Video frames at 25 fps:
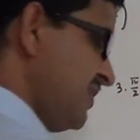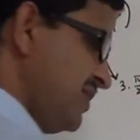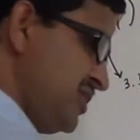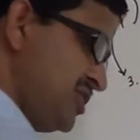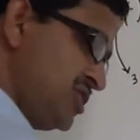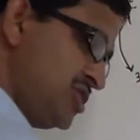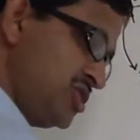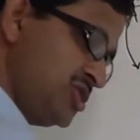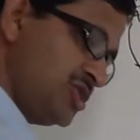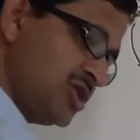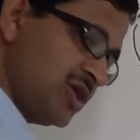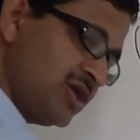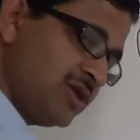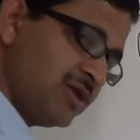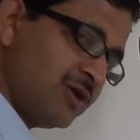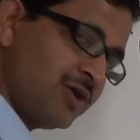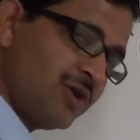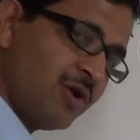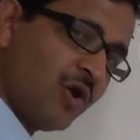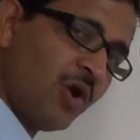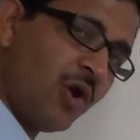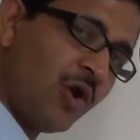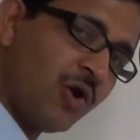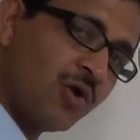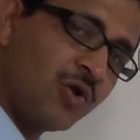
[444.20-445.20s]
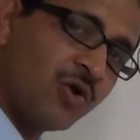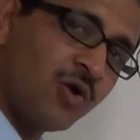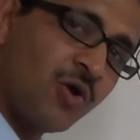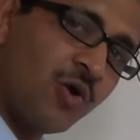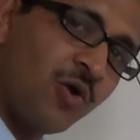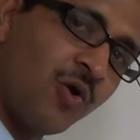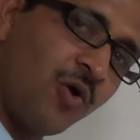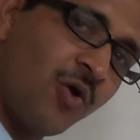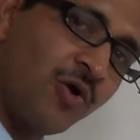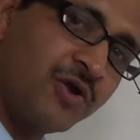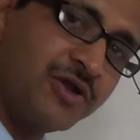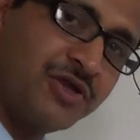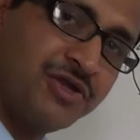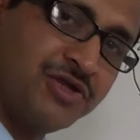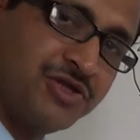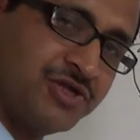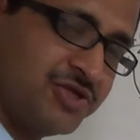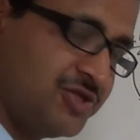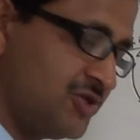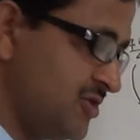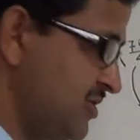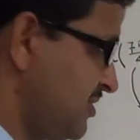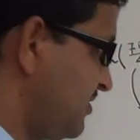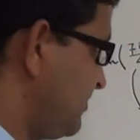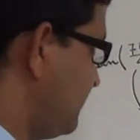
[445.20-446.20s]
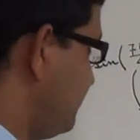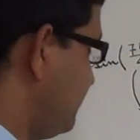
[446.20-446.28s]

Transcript: integer or odd integer.